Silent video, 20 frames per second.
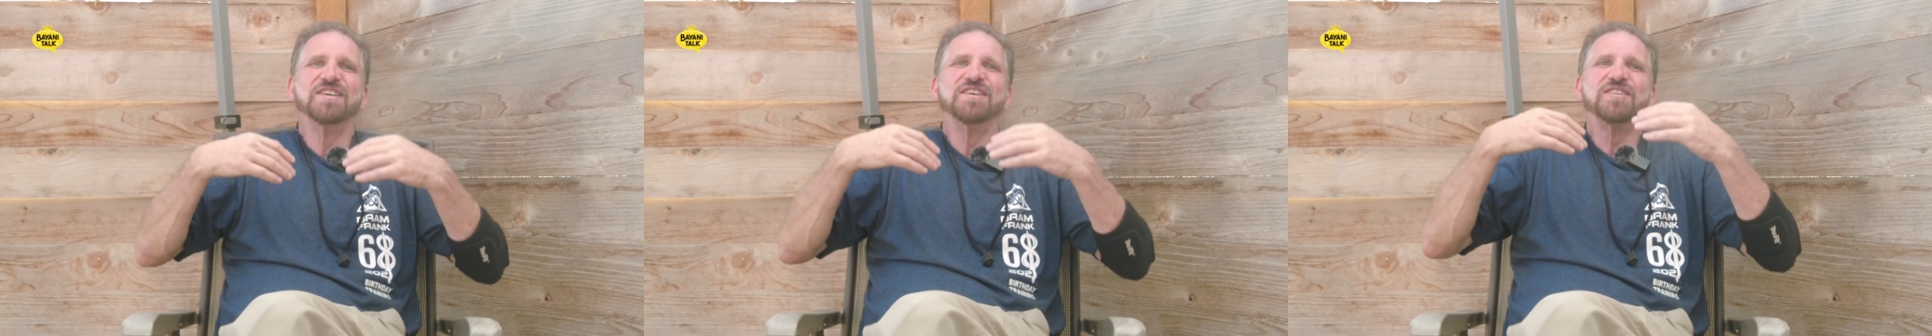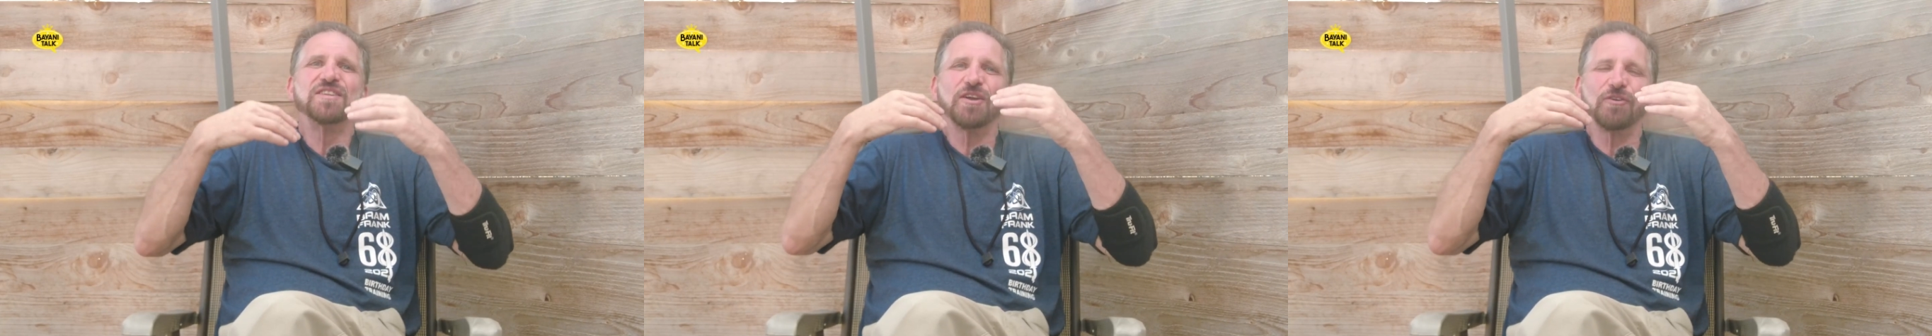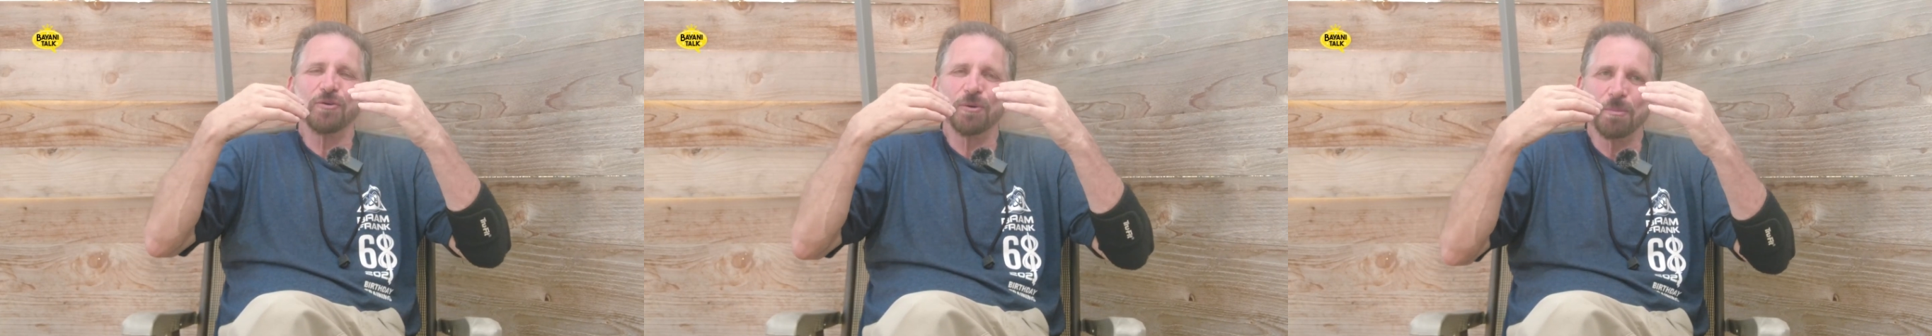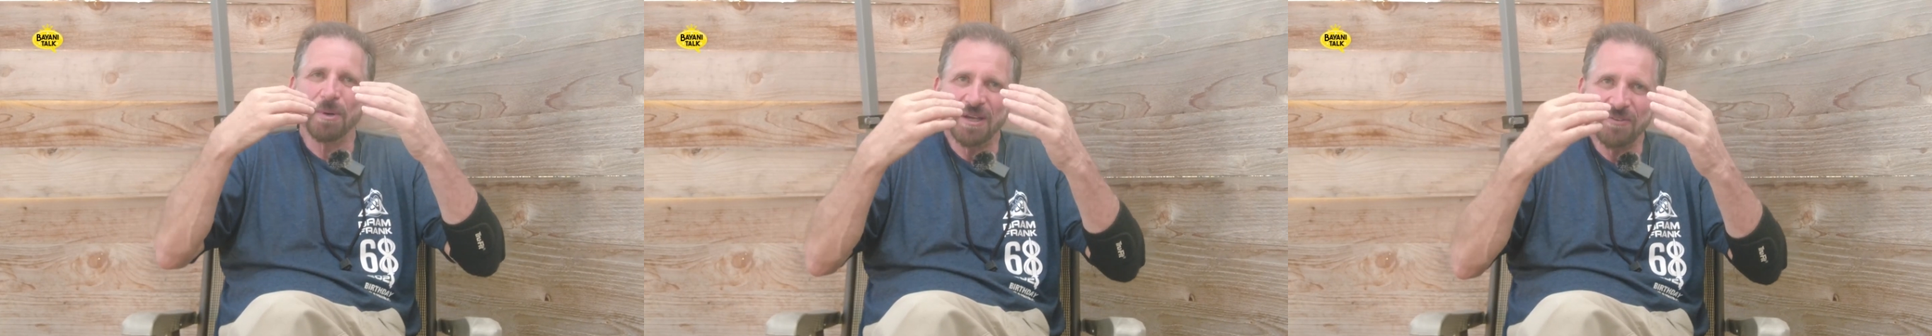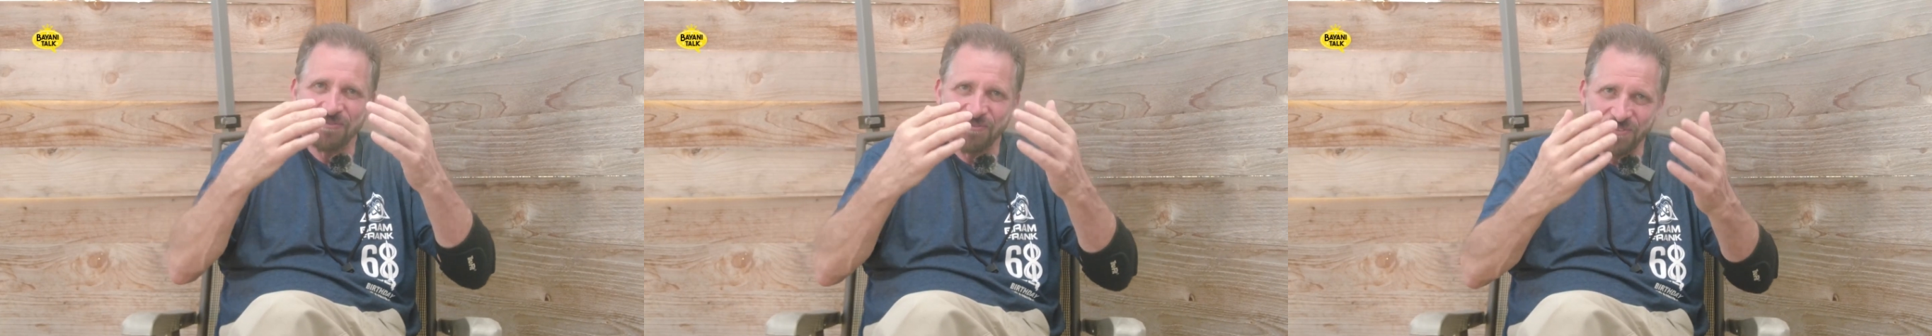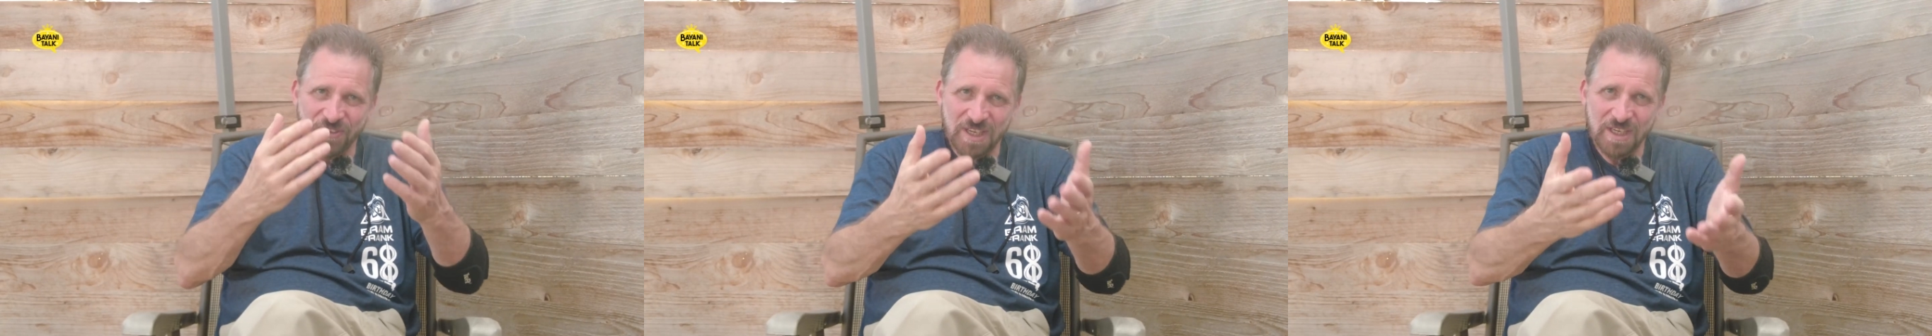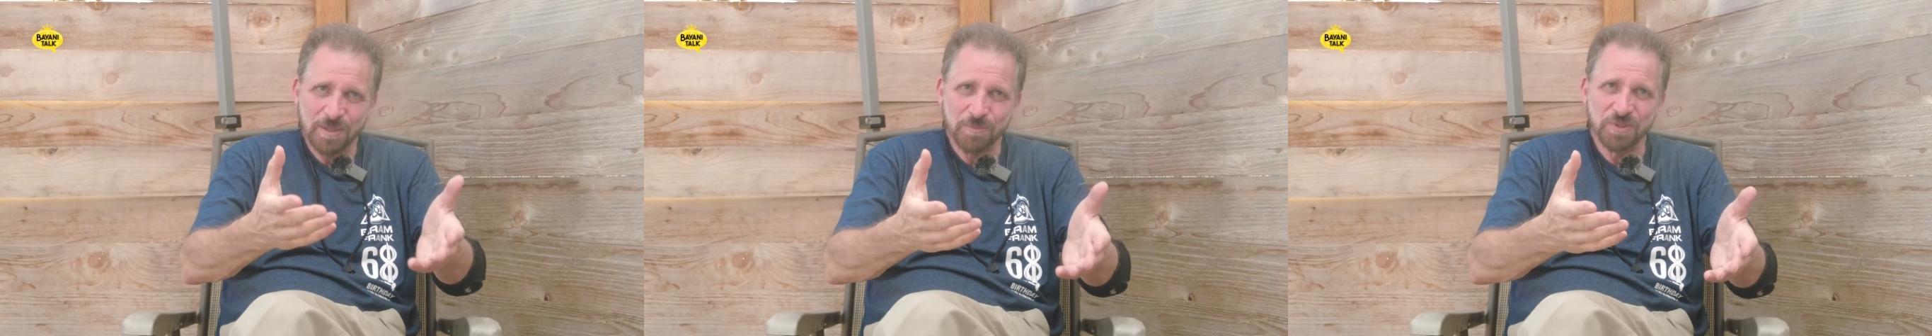They were my
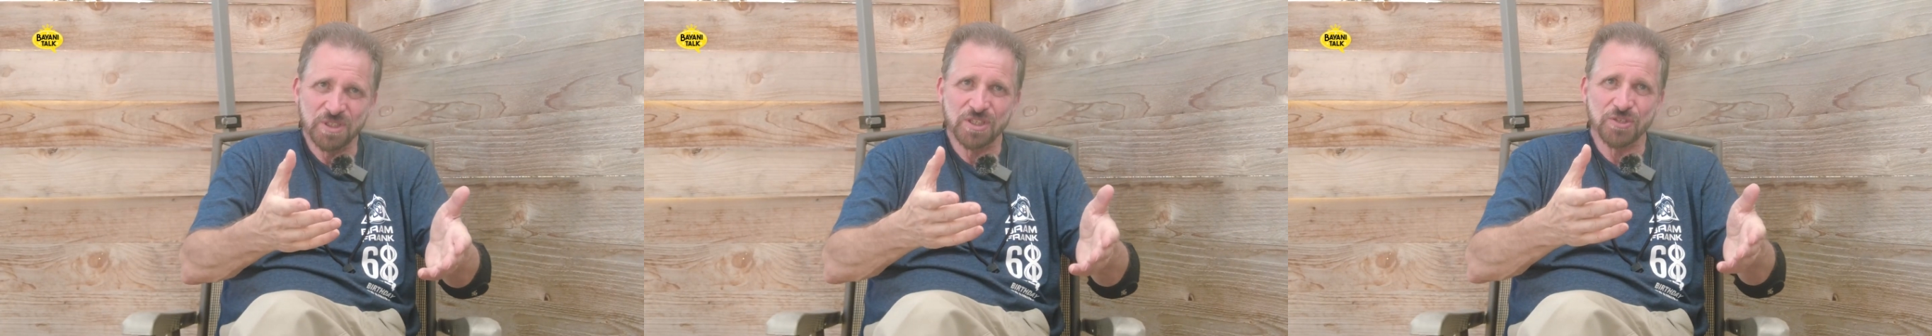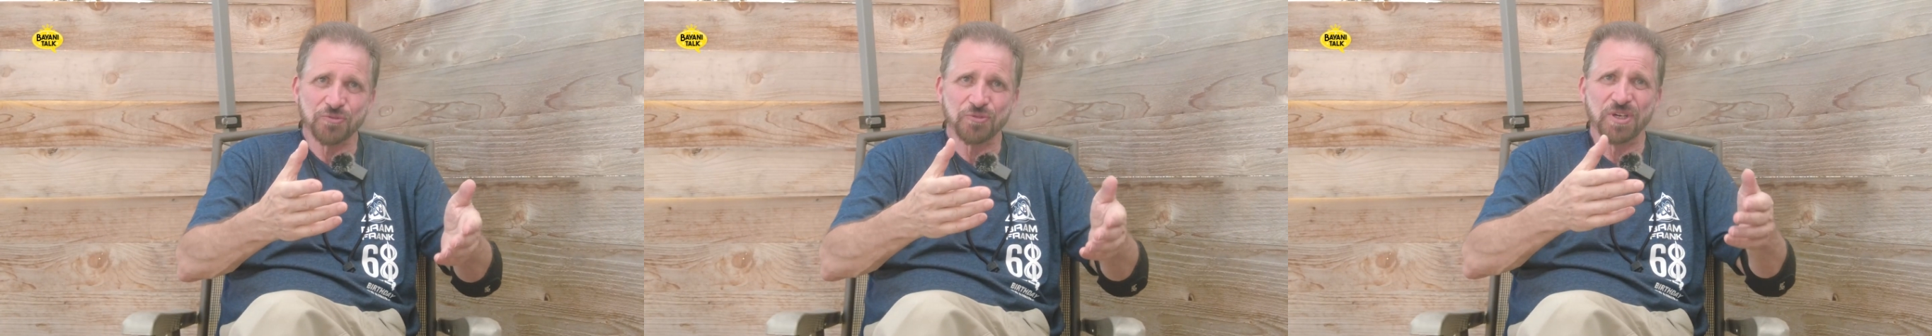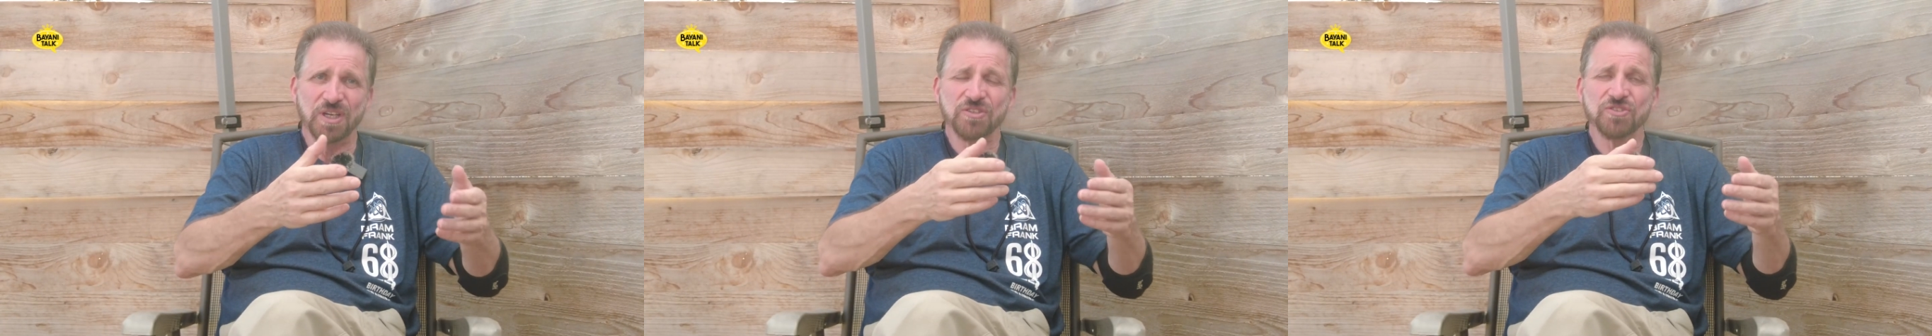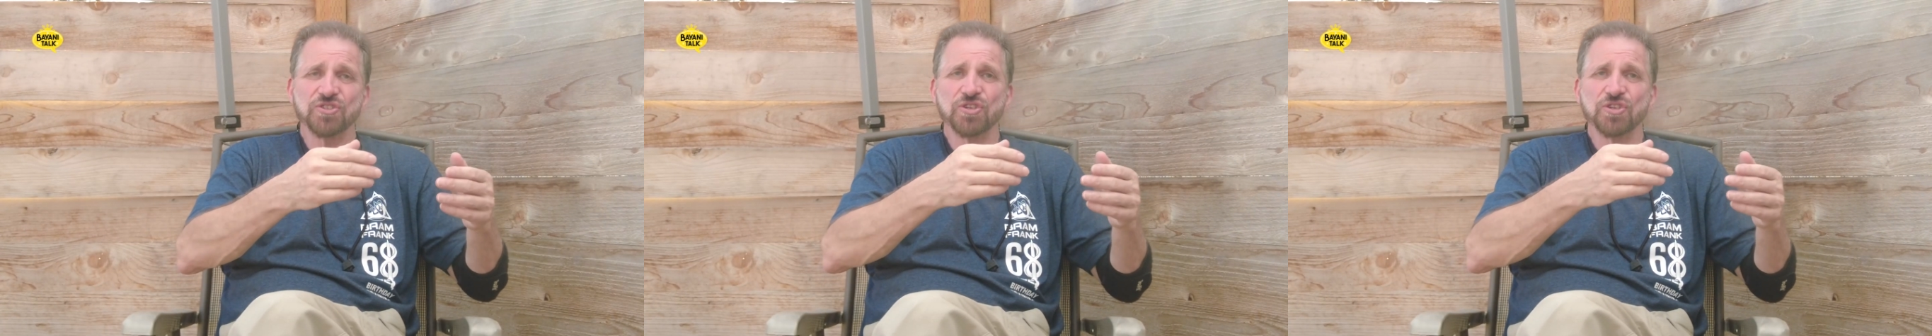family's friends.